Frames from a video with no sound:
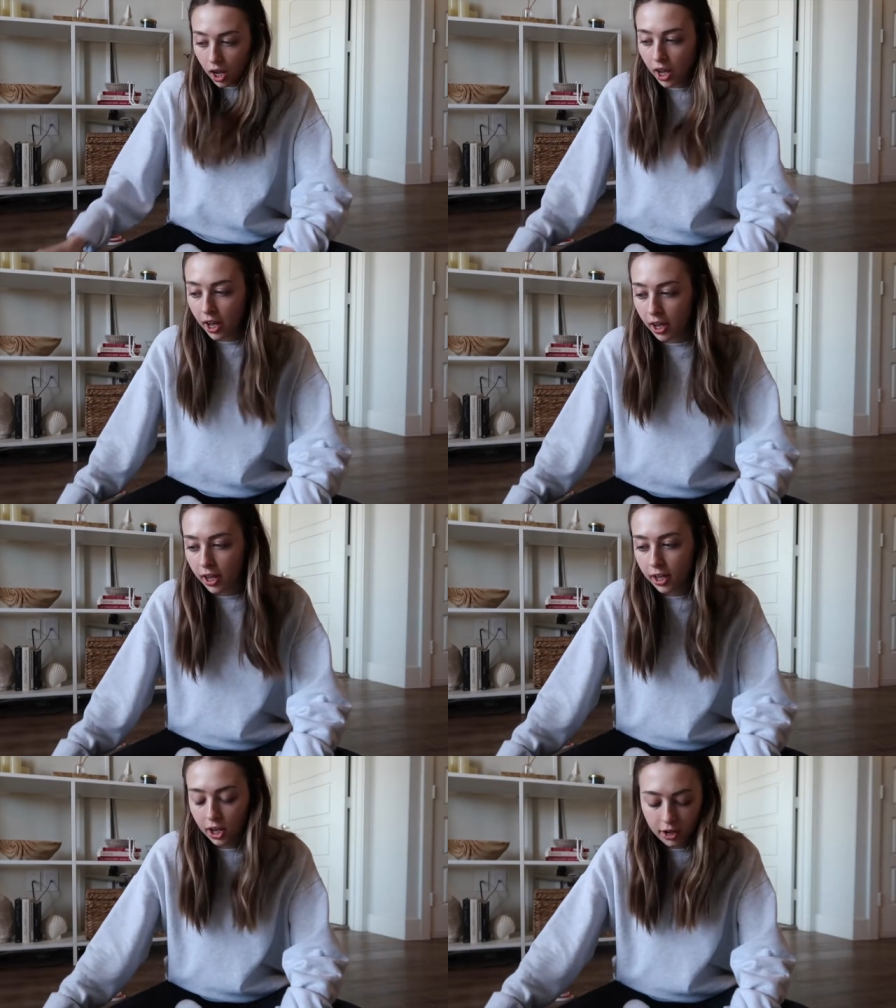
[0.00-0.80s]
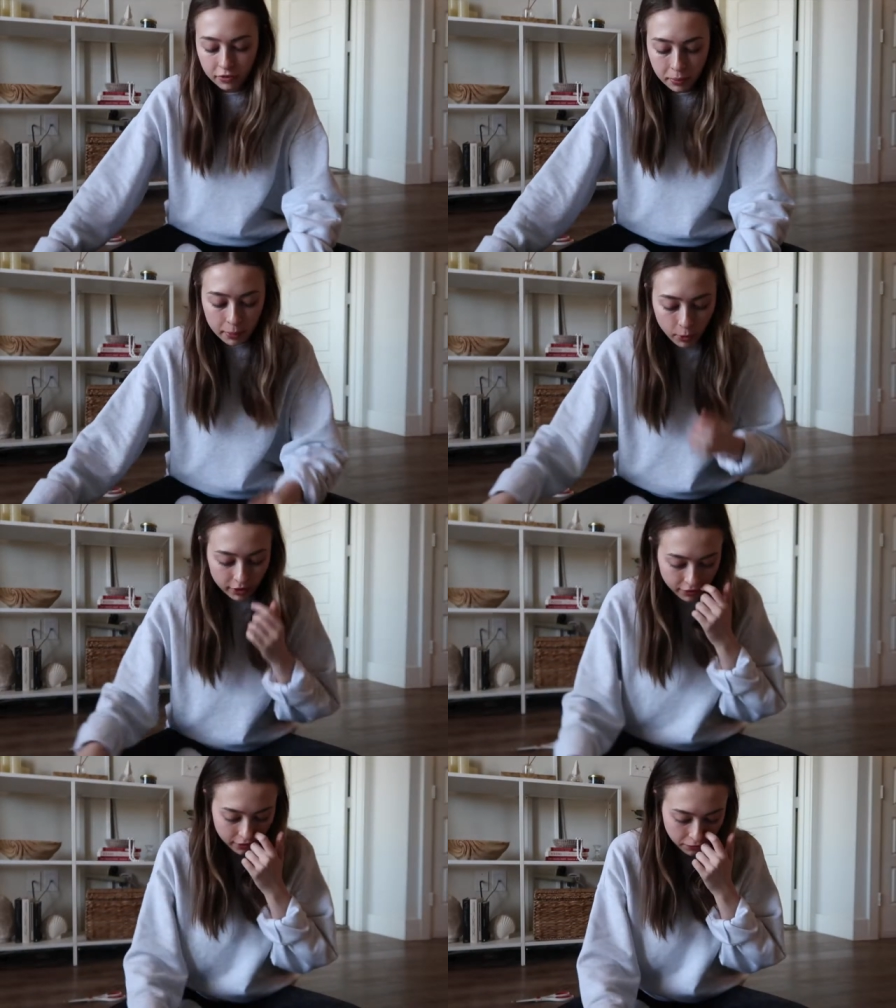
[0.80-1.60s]
I got for my
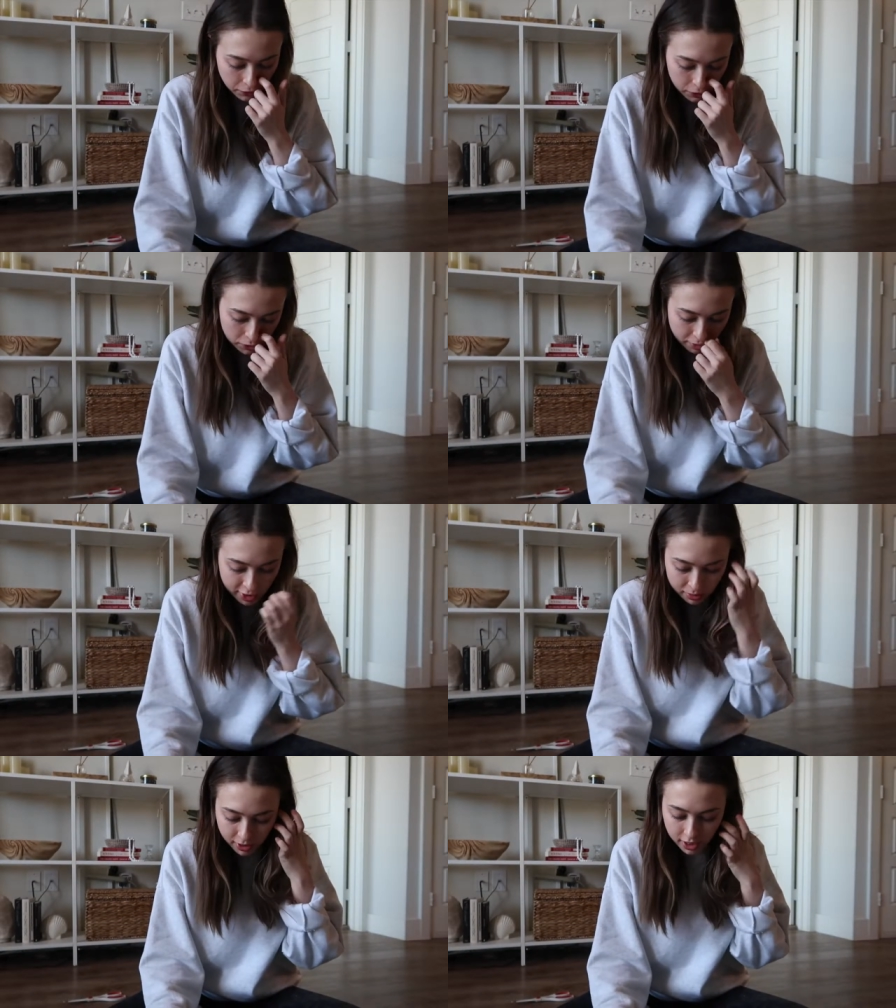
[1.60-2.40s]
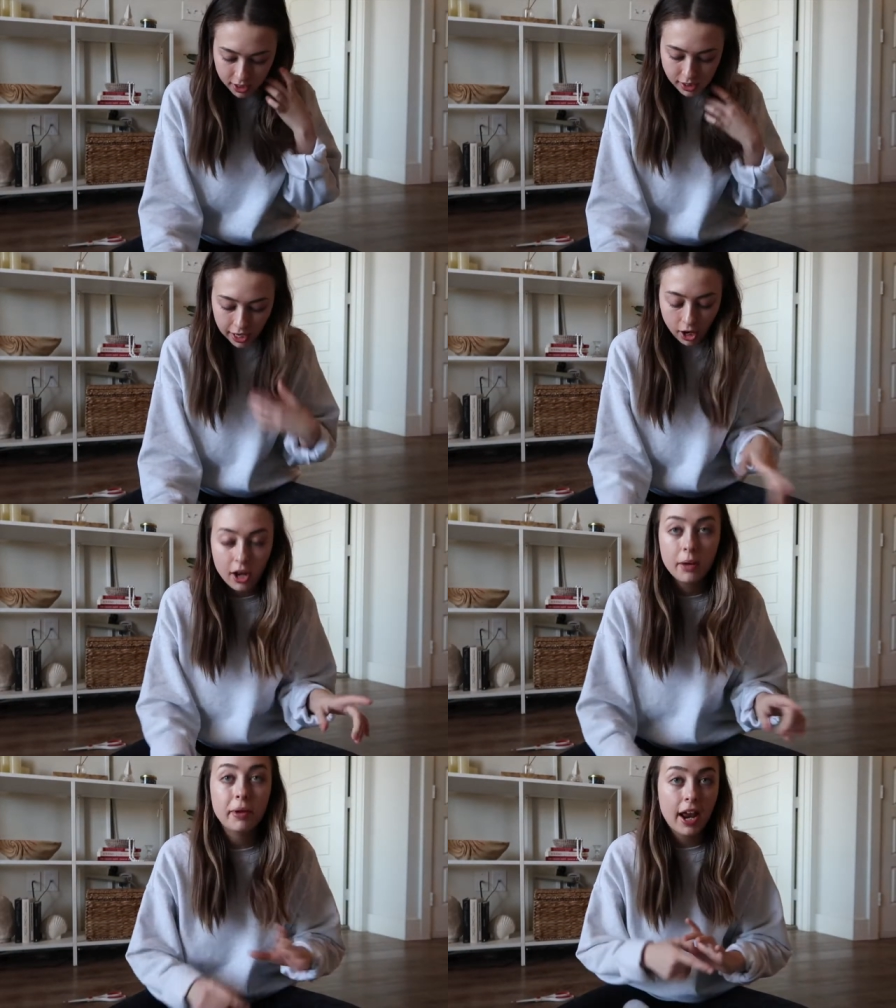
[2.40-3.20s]
boyfriend for Christmas because I
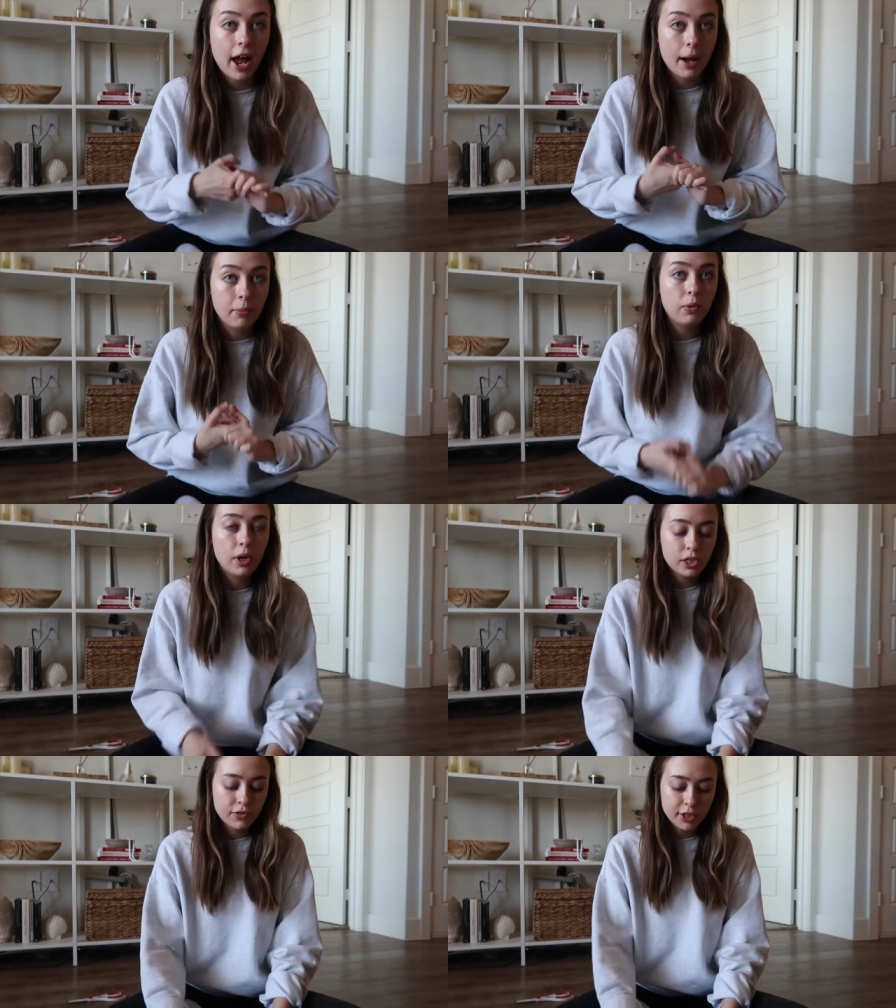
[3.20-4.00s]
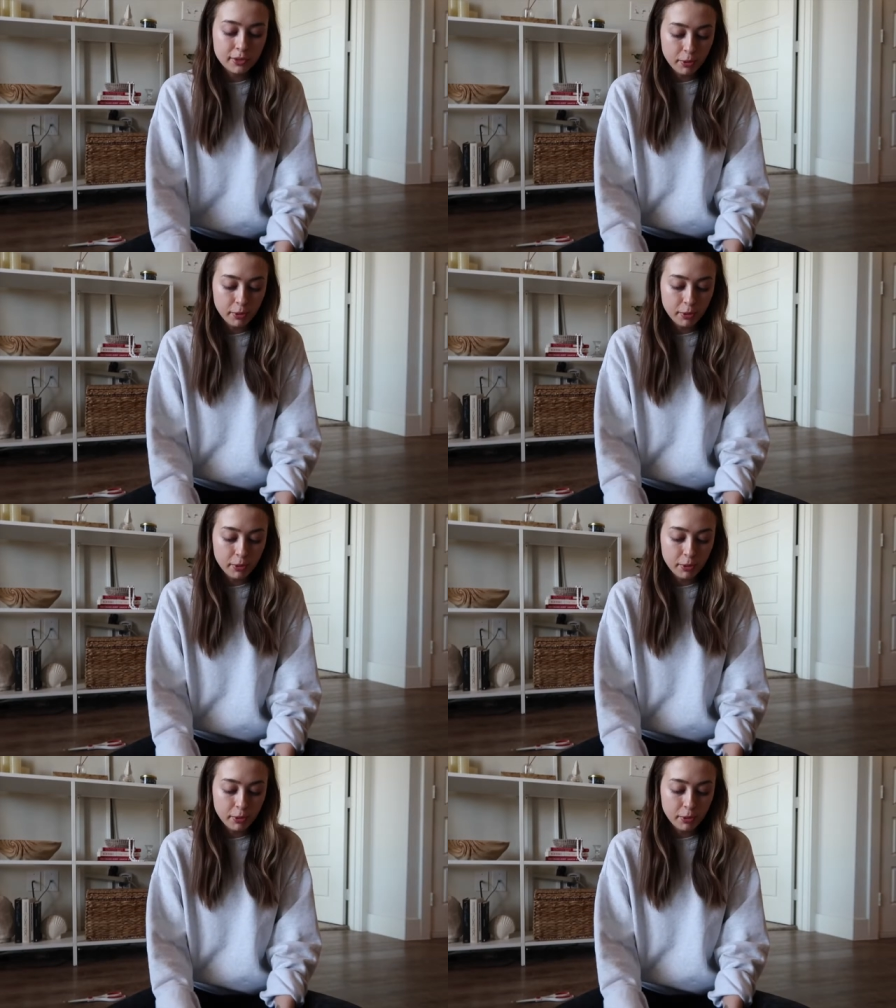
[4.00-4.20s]
got him an Apple Watch for his